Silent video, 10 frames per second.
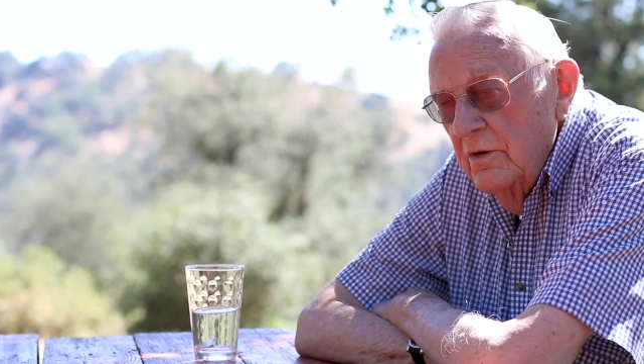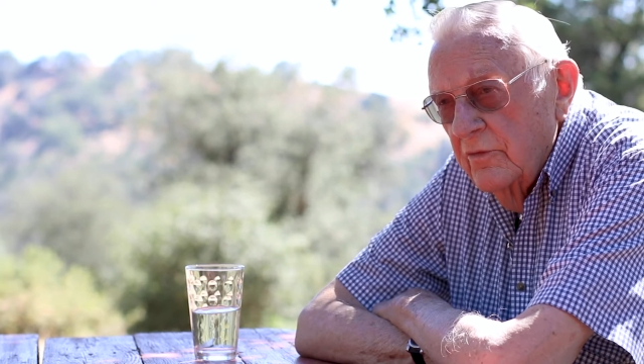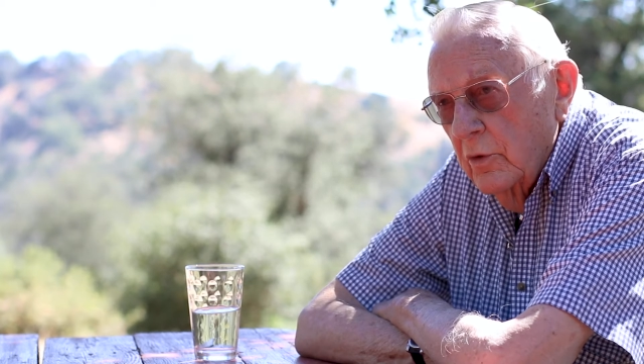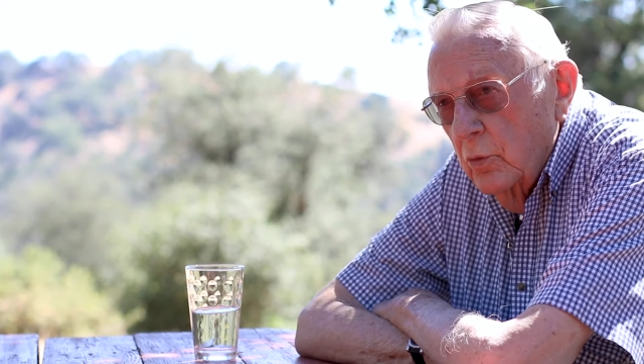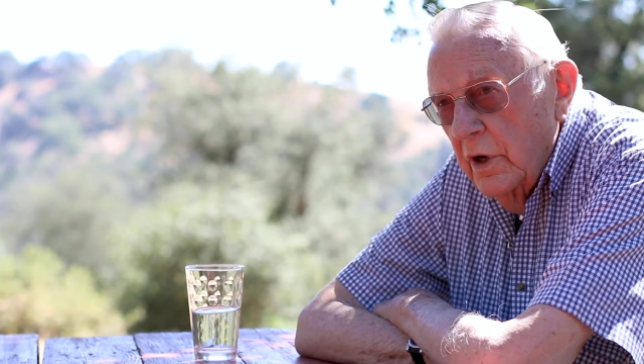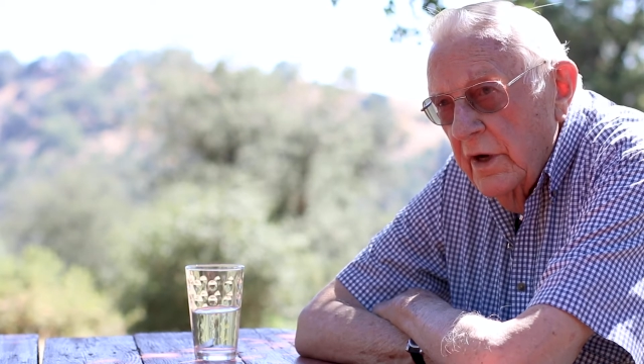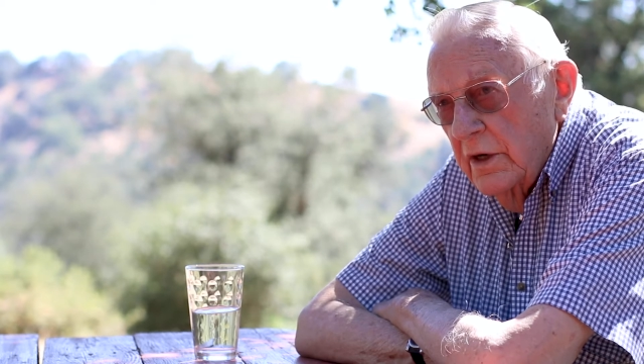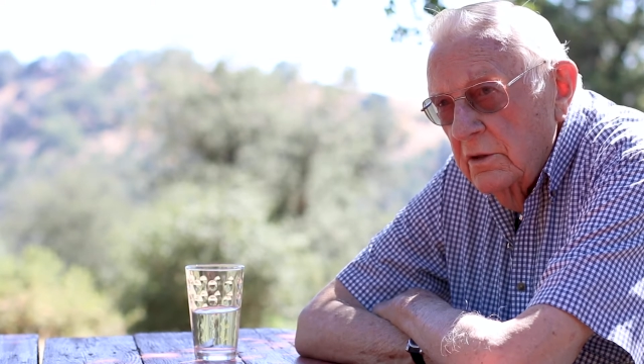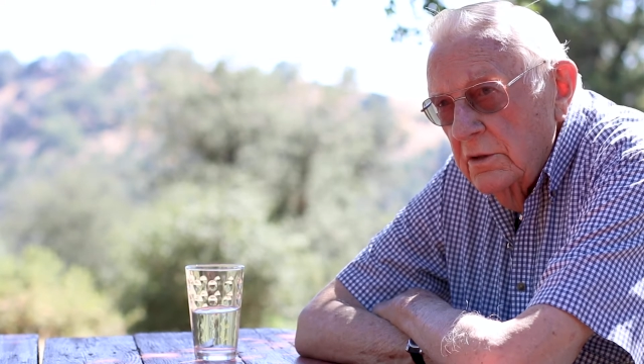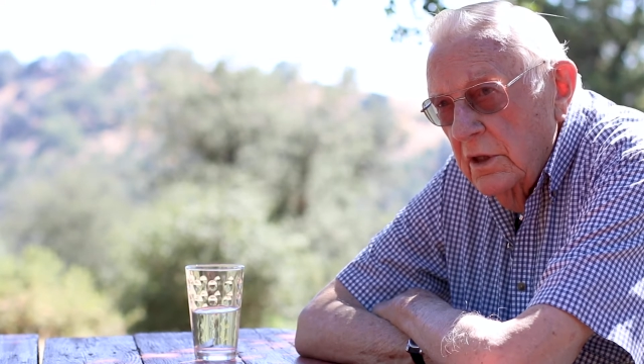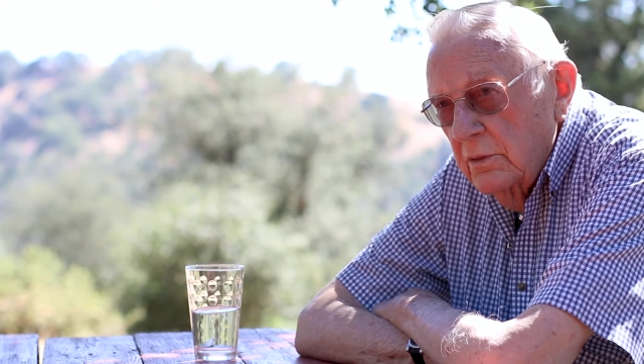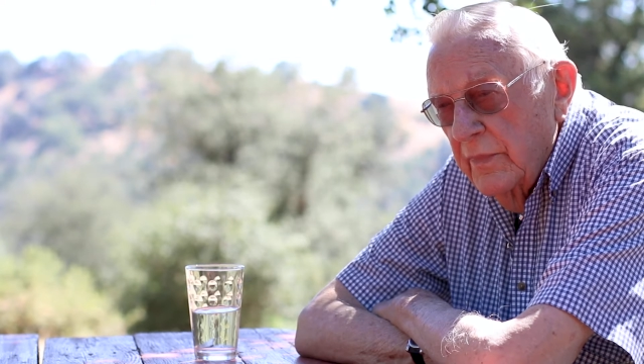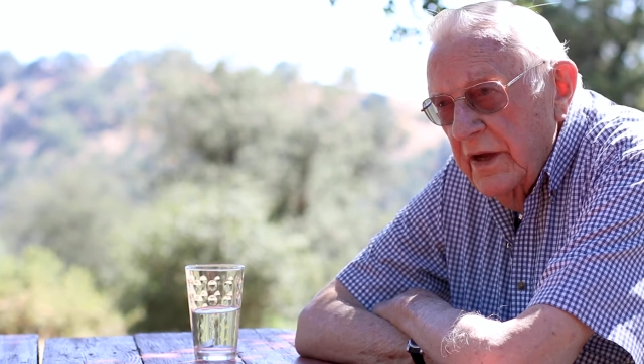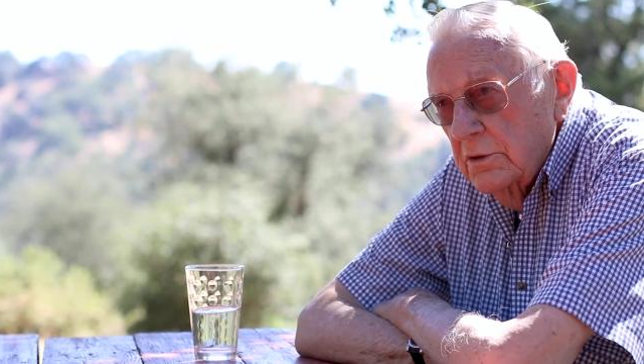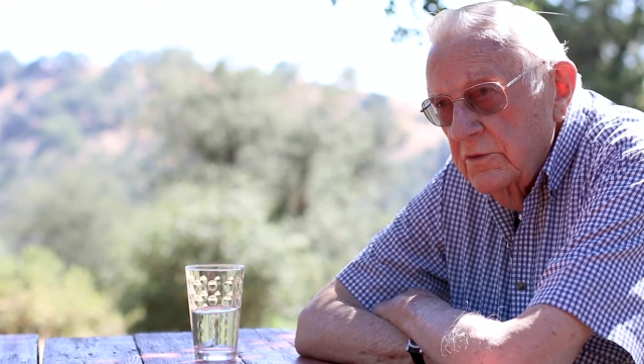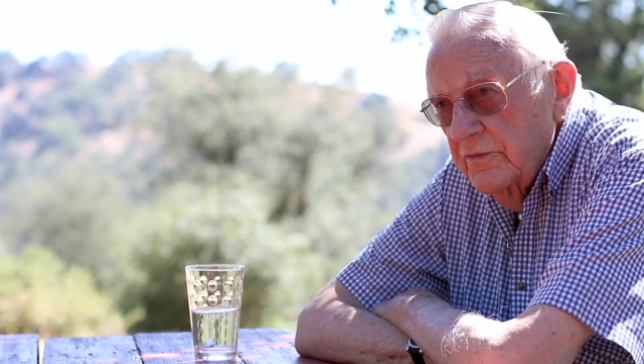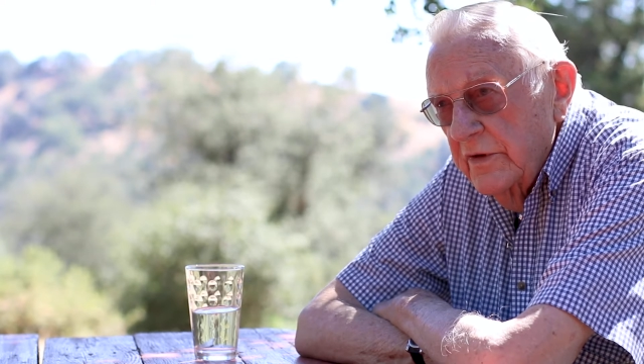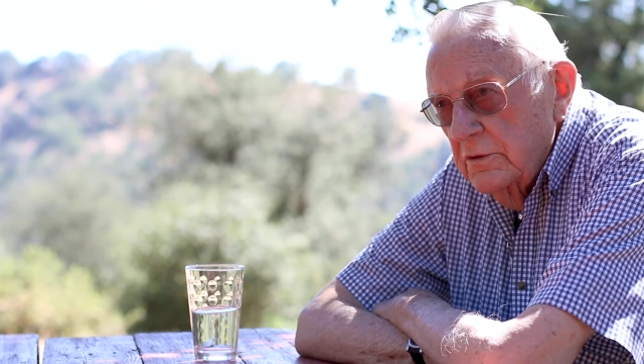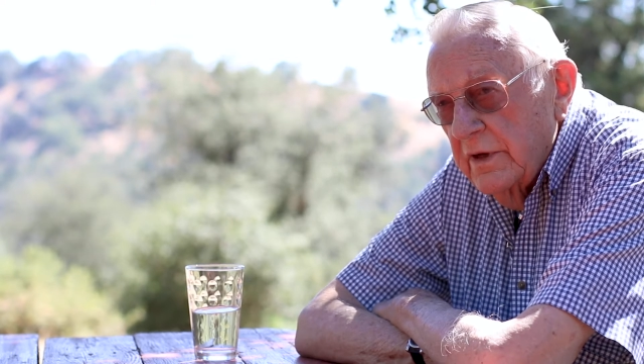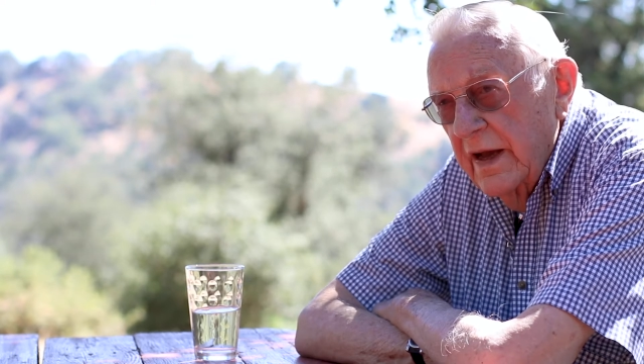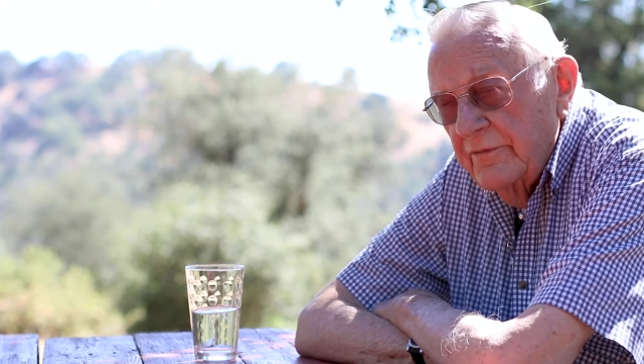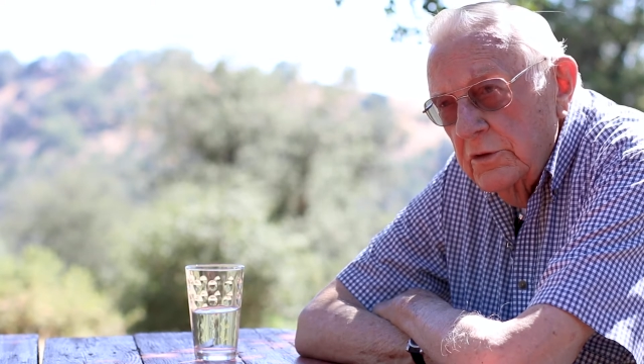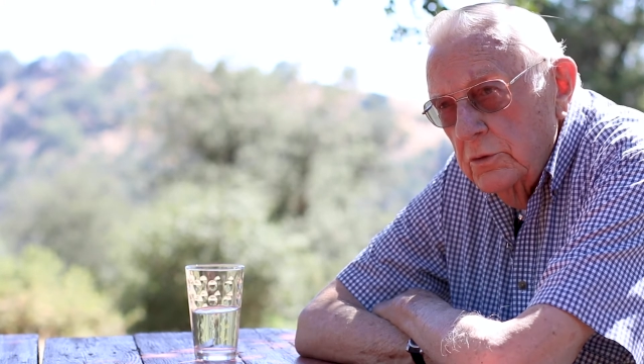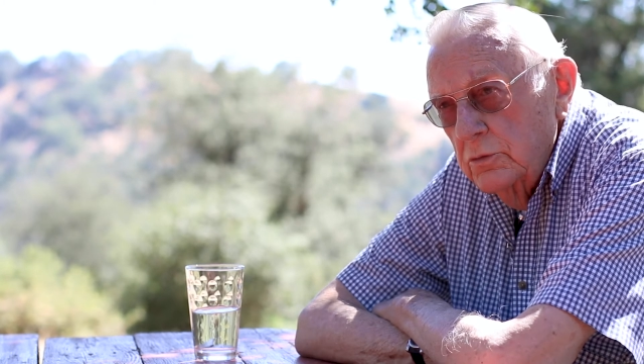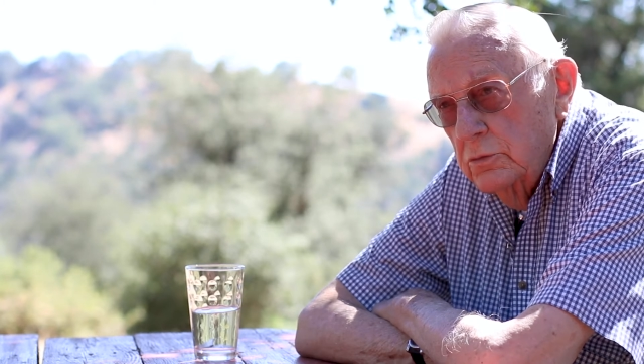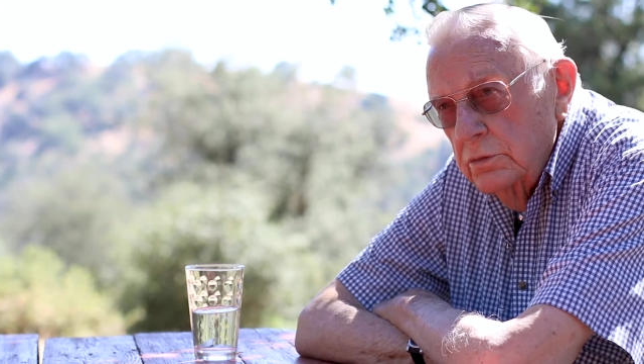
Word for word: for a while on Mansfield Avenue,